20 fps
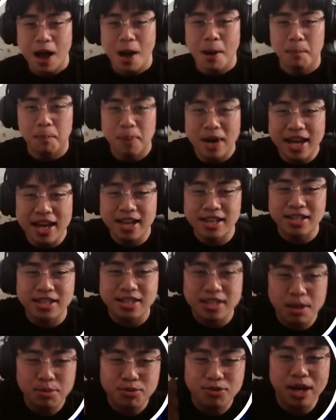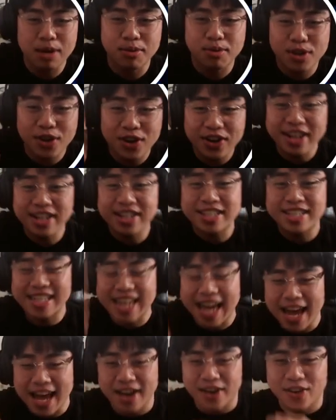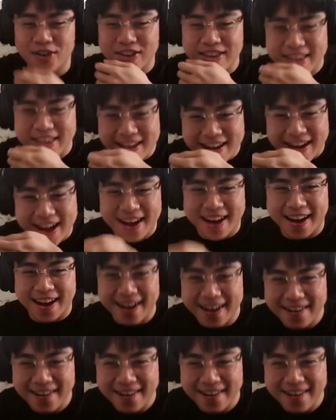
Please yeah. subscribe to the channel. Yeah.